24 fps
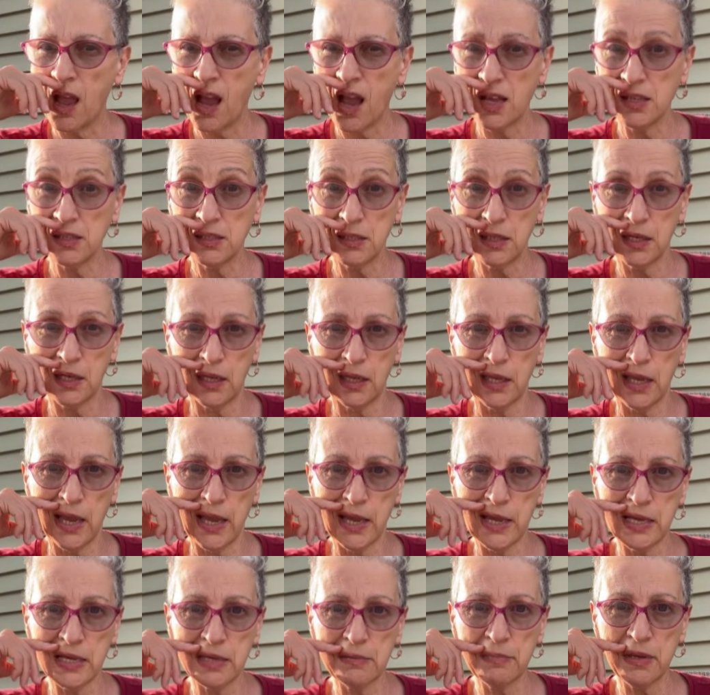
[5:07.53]
I said,
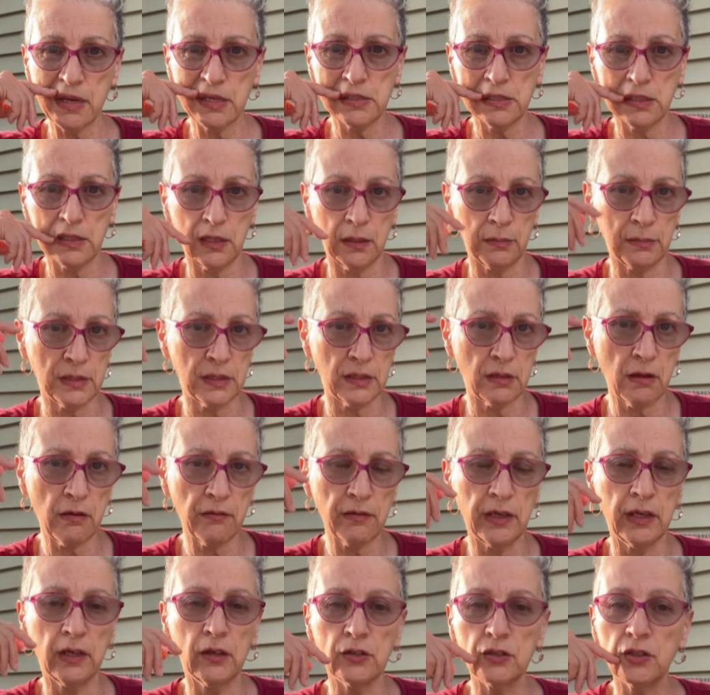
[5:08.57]
I am. I said, I'm sorry.
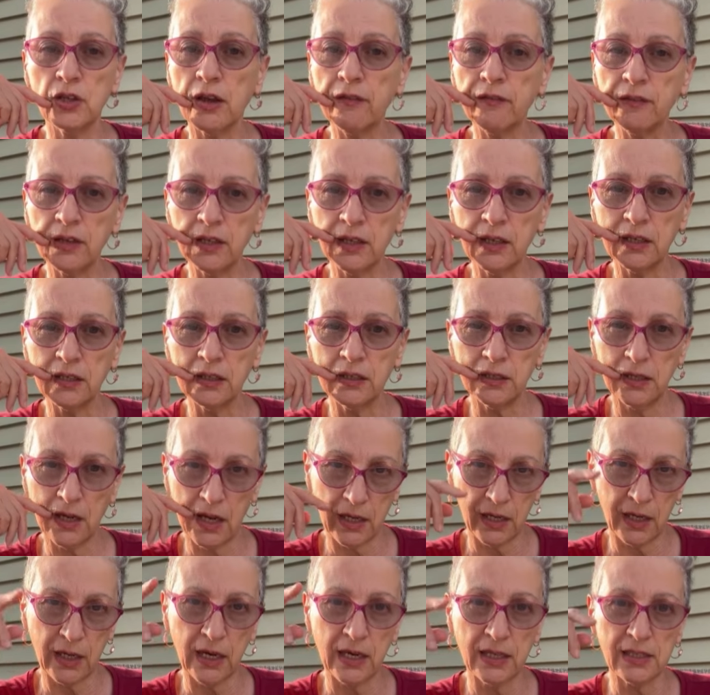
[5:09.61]
He goes, you have any, uh, uh
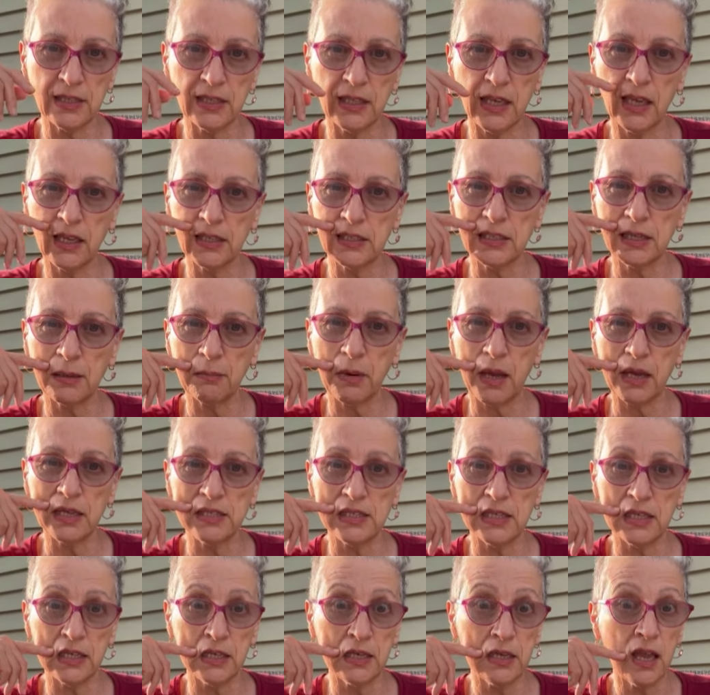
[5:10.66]
can I see some
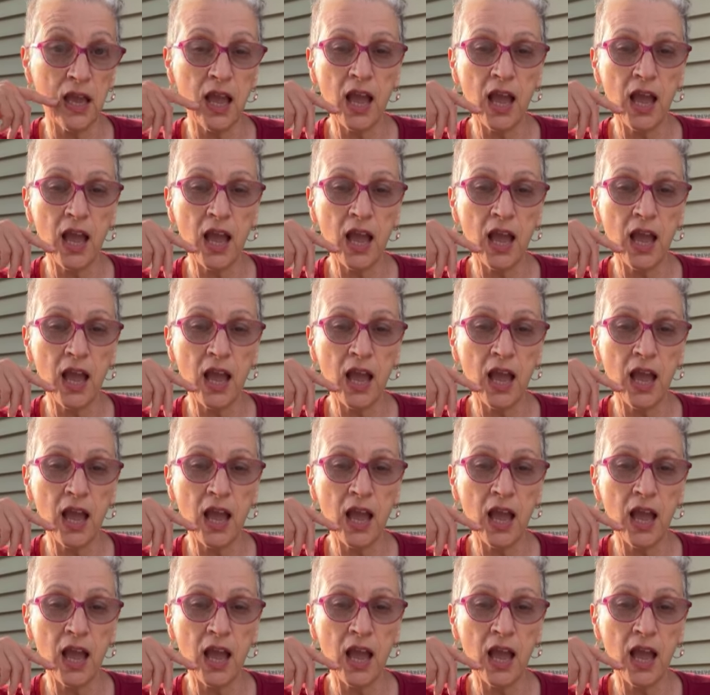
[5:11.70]
ID?